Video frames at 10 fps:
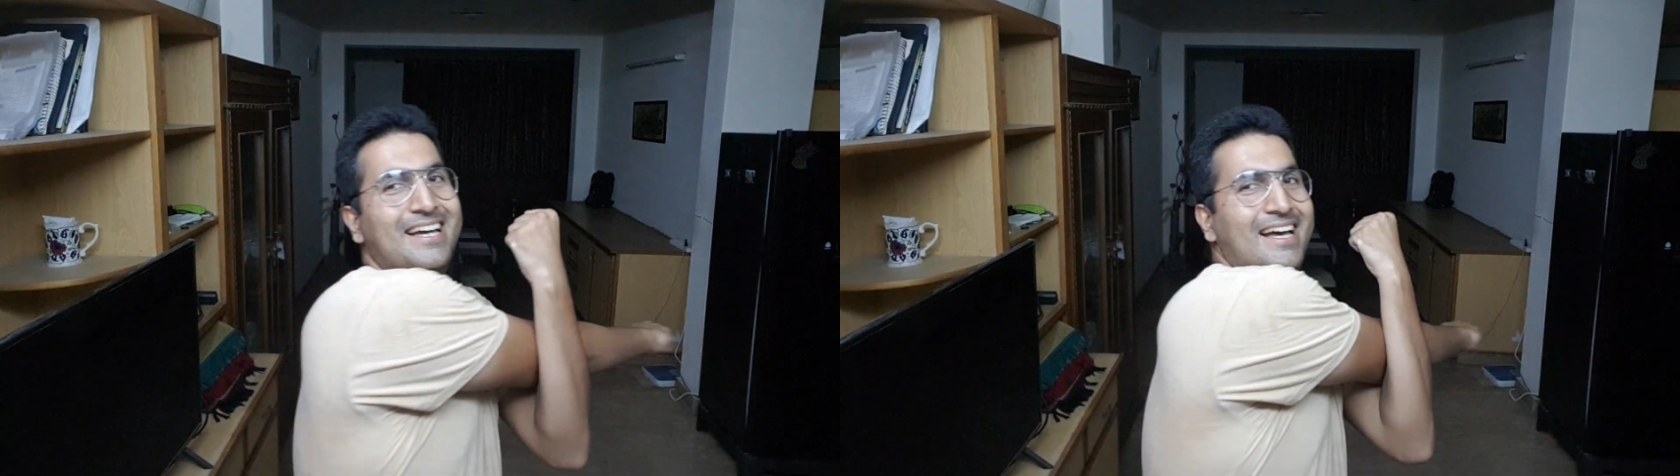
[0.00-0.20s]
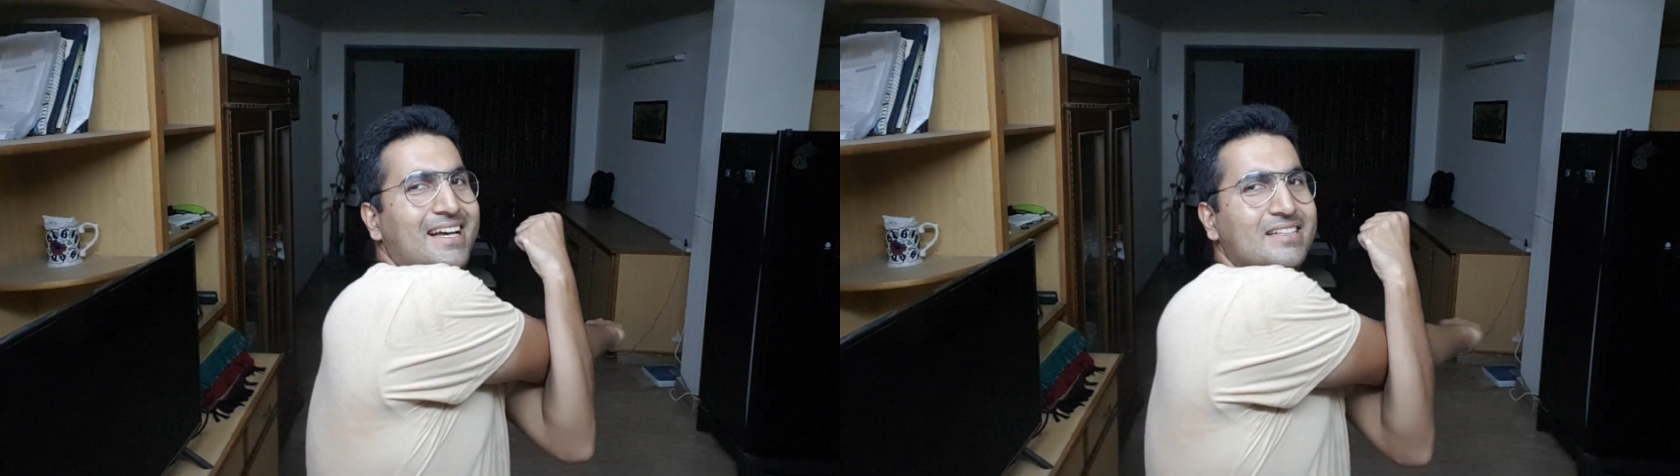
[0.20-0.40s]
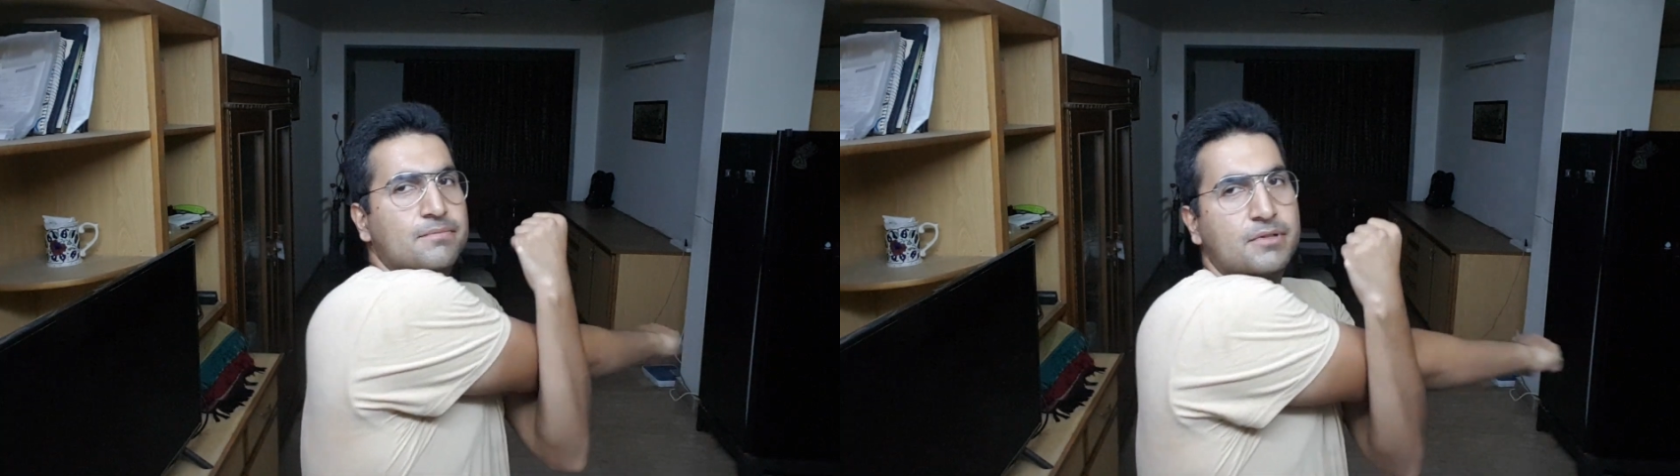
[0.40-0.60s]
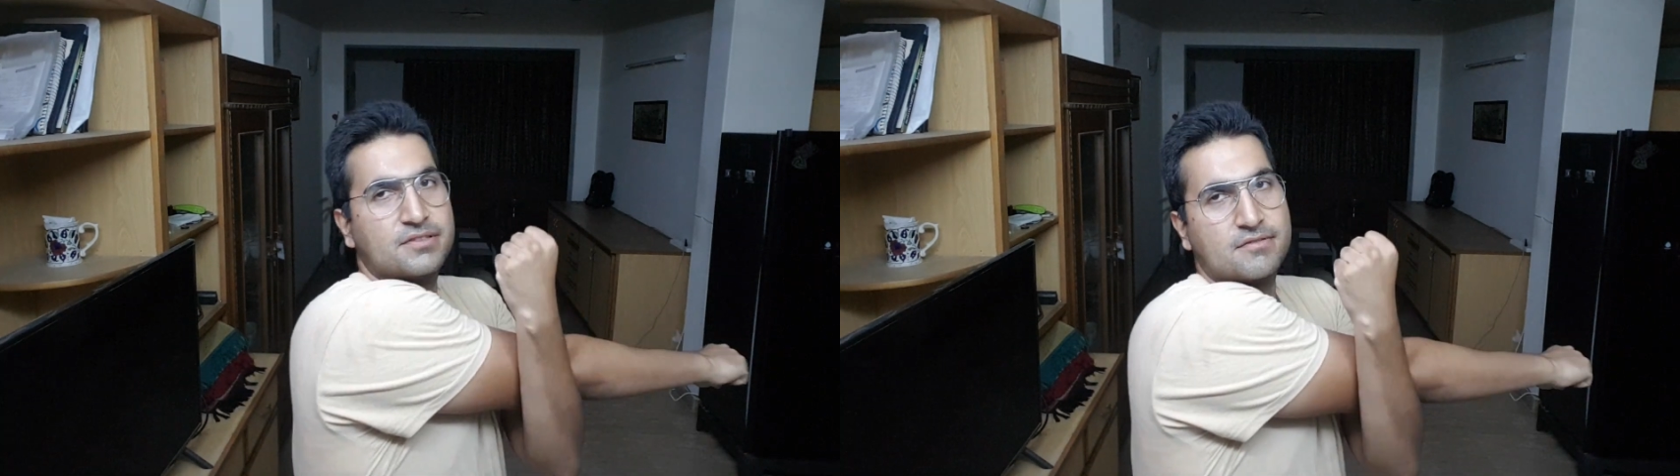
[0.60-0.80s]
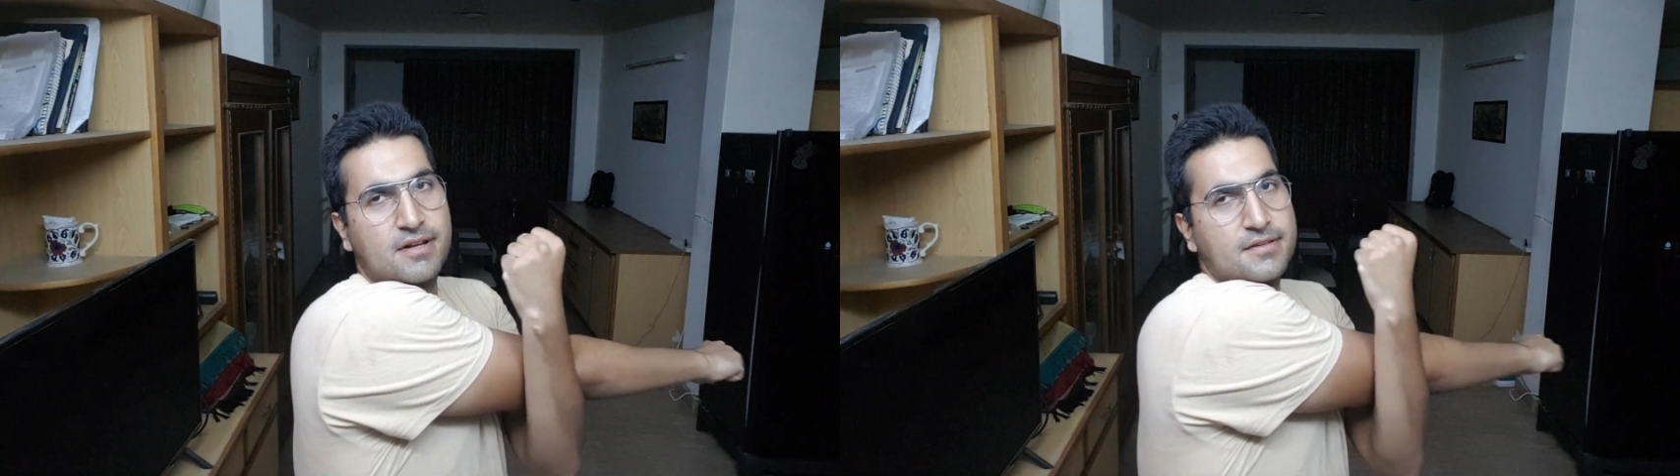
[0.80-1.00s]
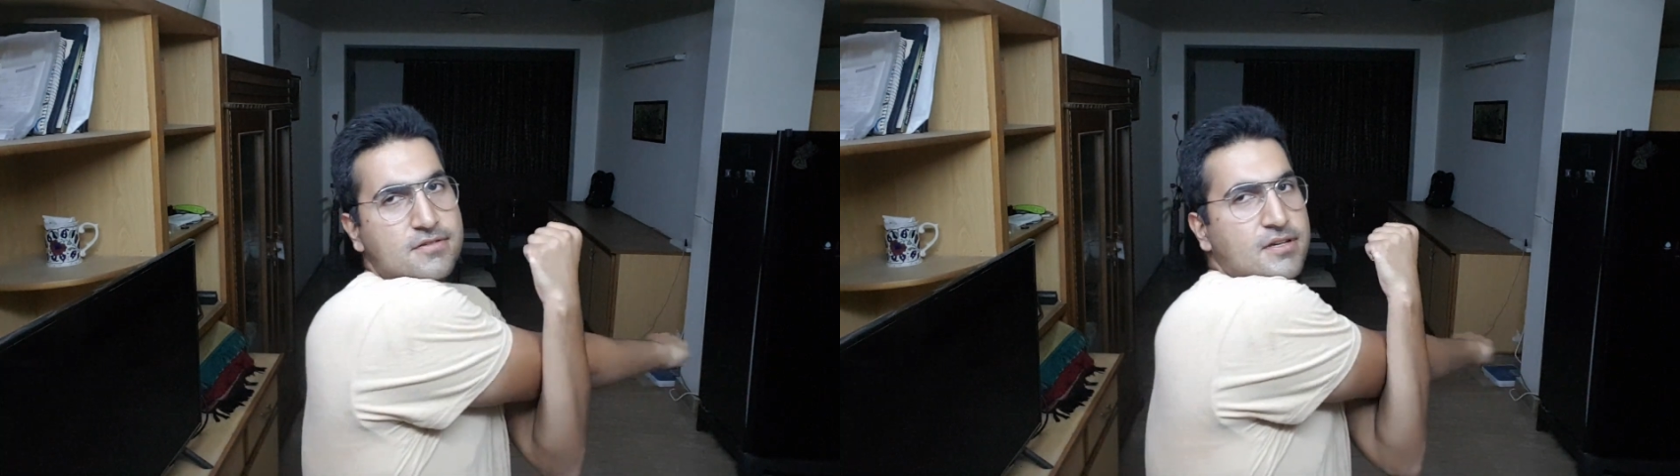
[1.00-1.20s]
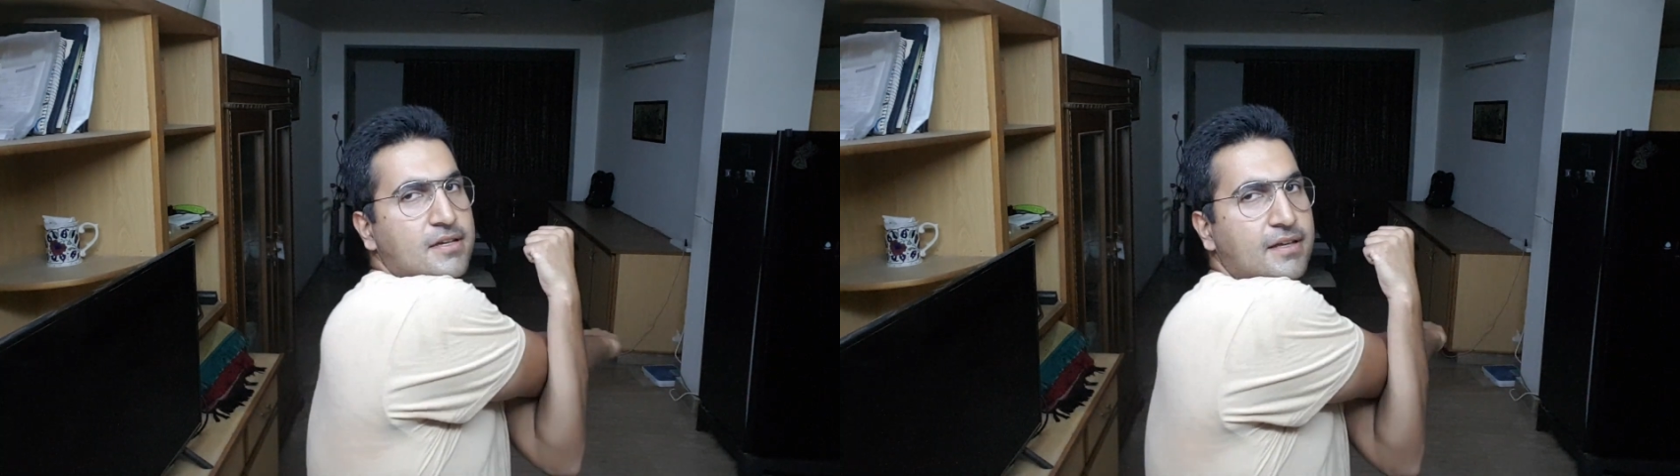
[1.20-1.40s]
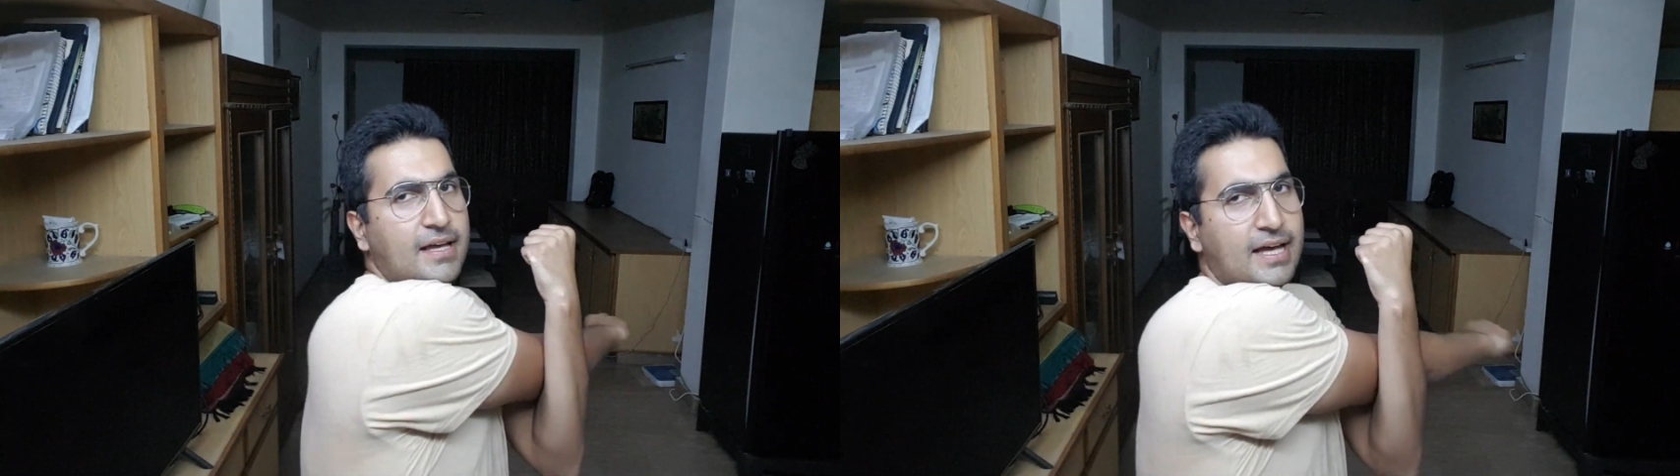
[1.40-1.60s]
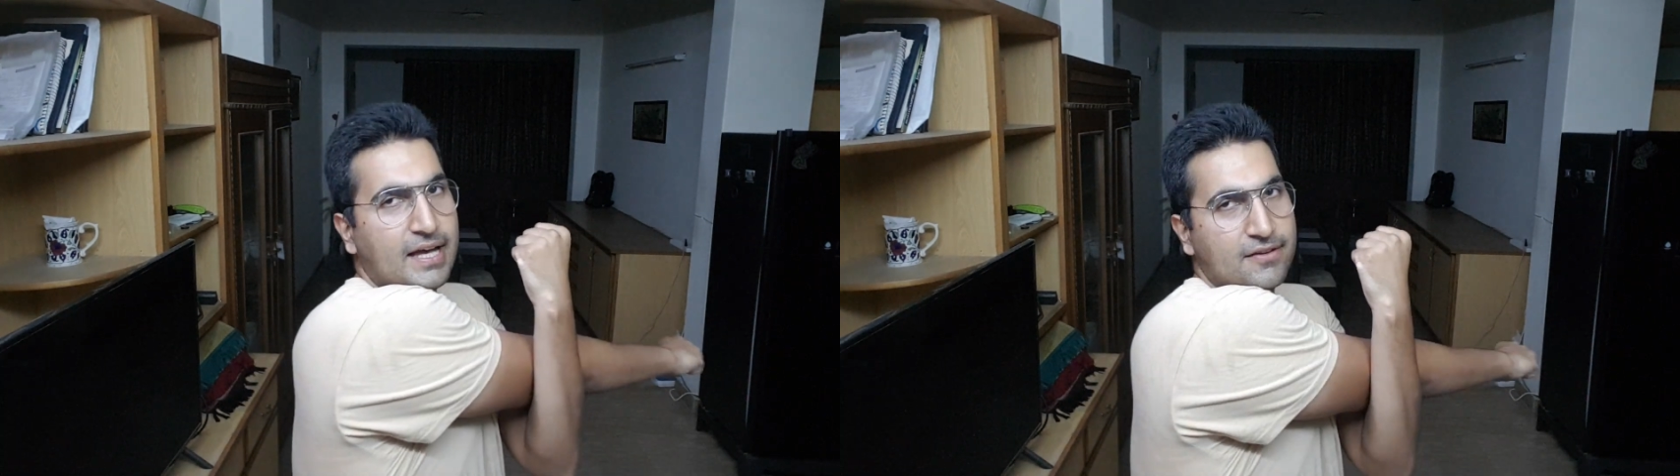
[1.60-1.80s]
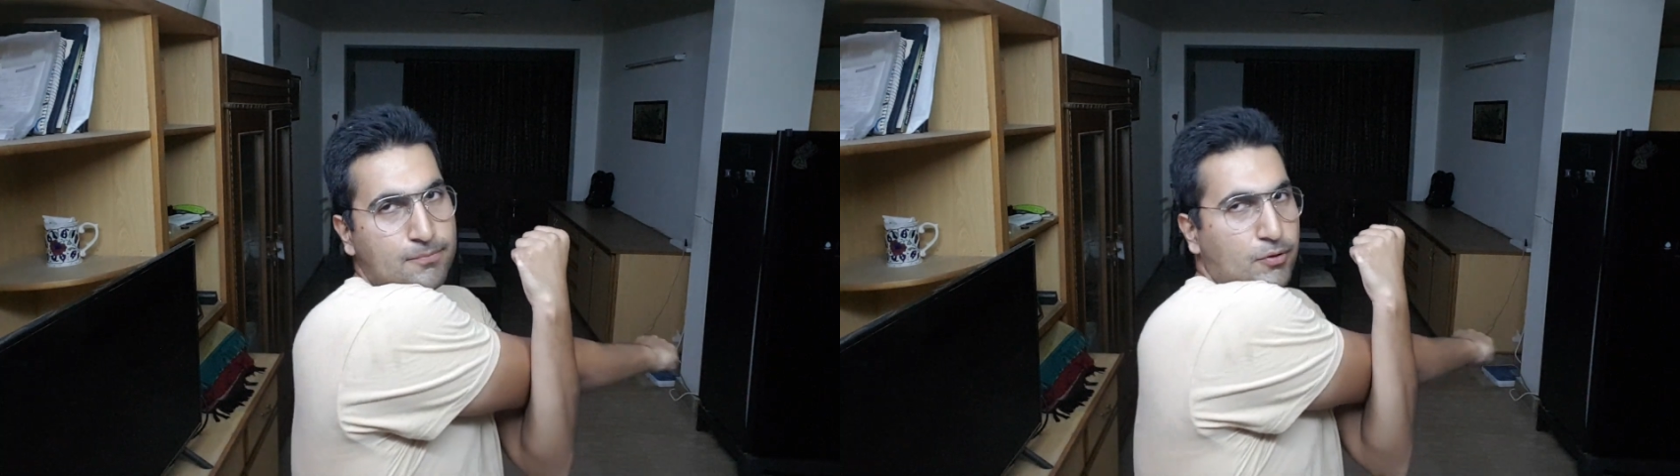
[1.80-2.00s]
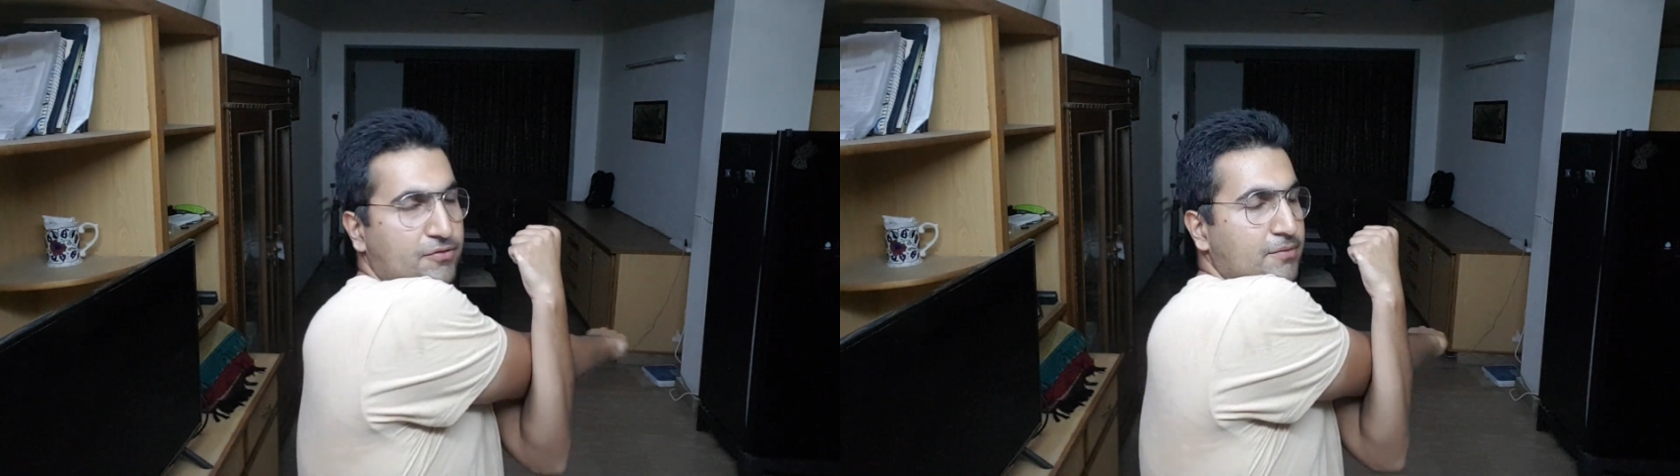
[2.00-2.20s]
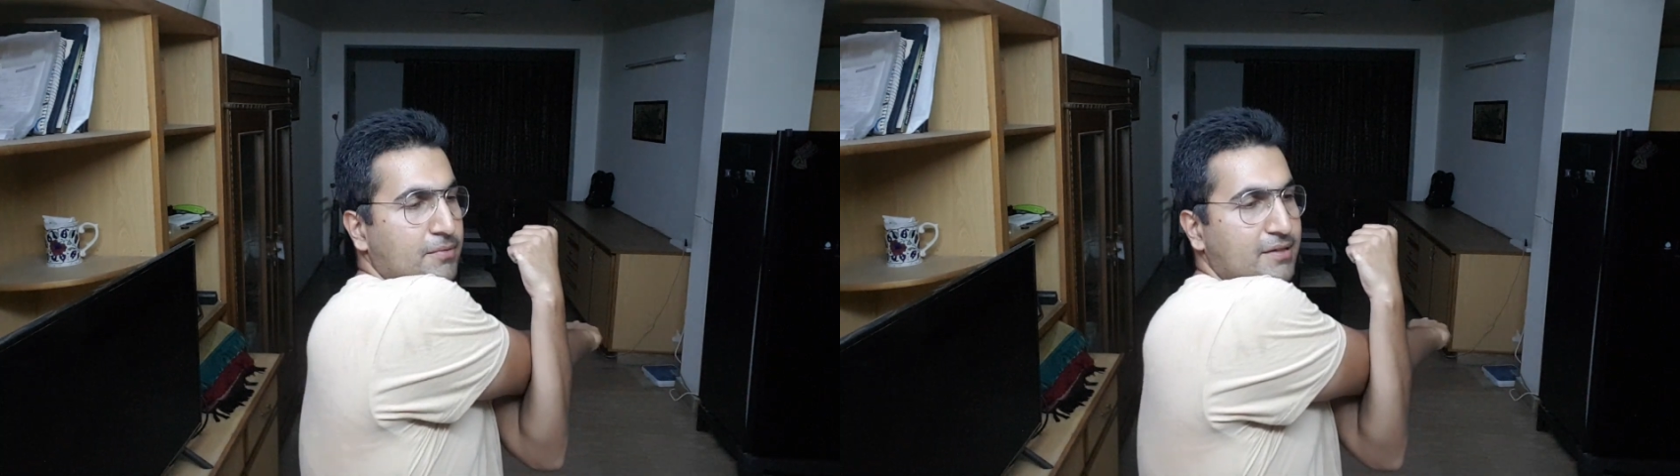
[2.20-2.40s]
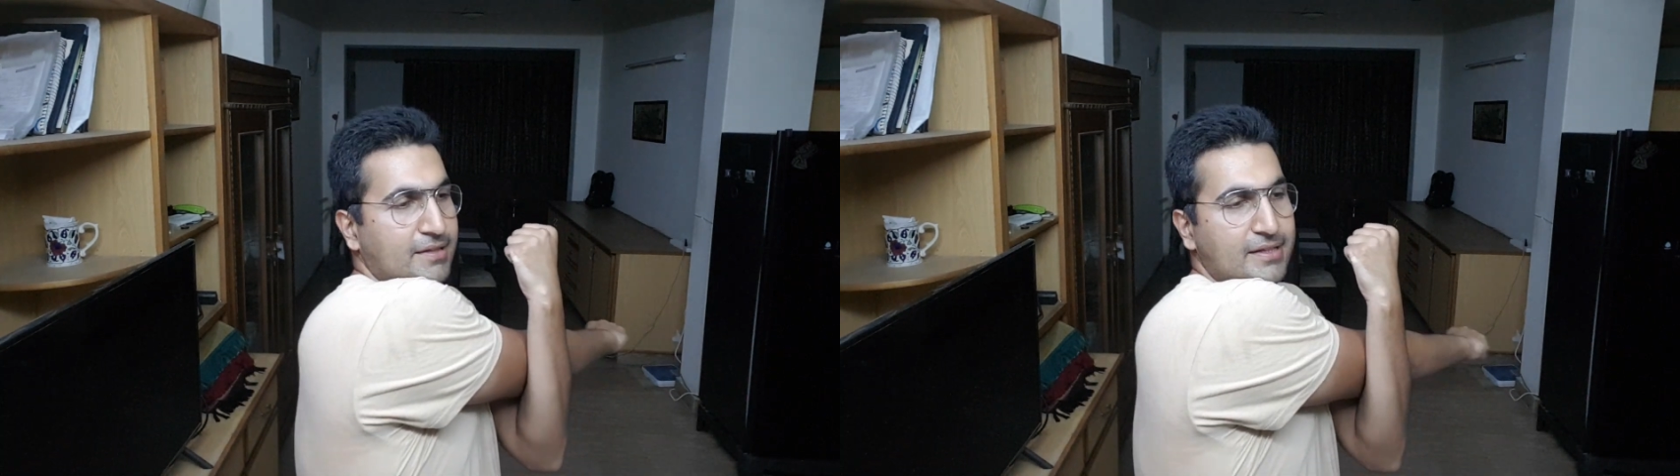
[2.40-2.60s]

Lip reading: as much stretch as possible.